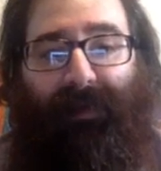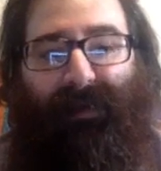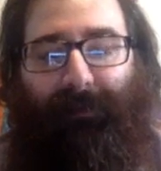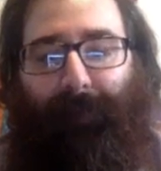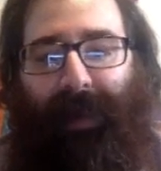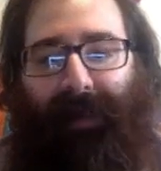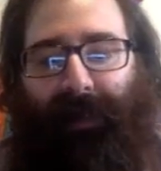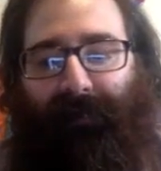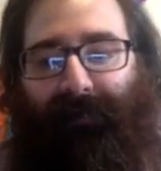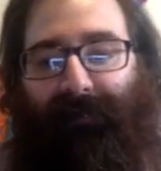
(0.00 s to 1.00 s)
some ad
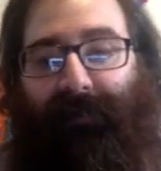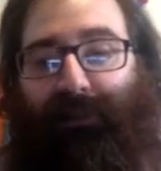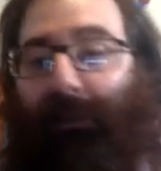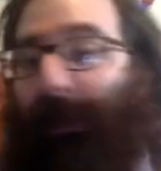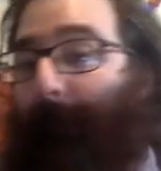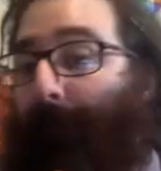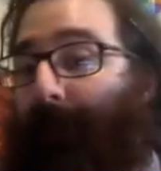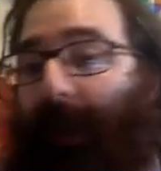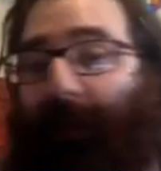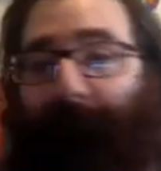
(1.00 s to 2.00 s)
hoc decision that might
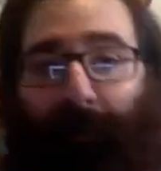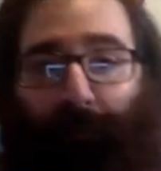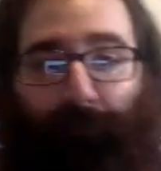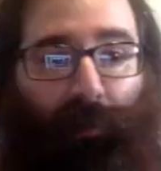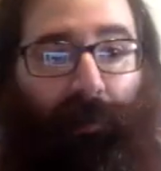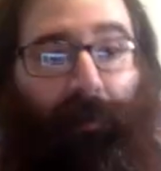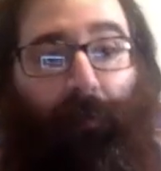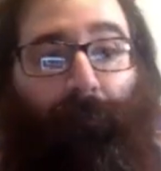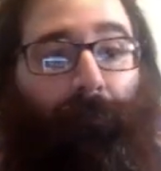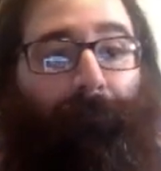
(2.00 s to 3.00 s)
backfire if we're not
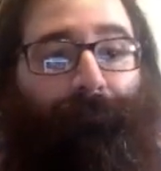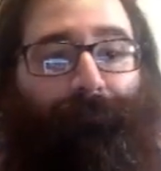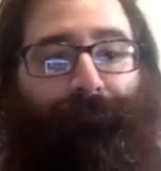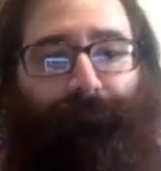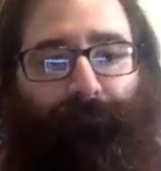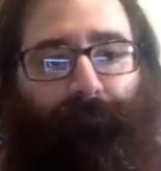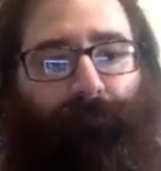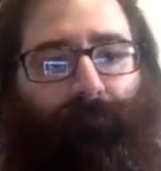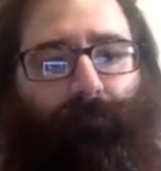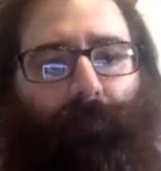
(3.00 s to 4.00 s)
careful.
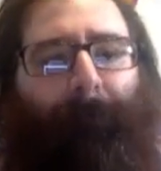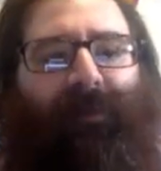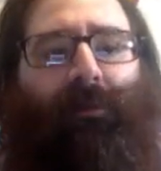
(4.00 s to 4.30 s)
But so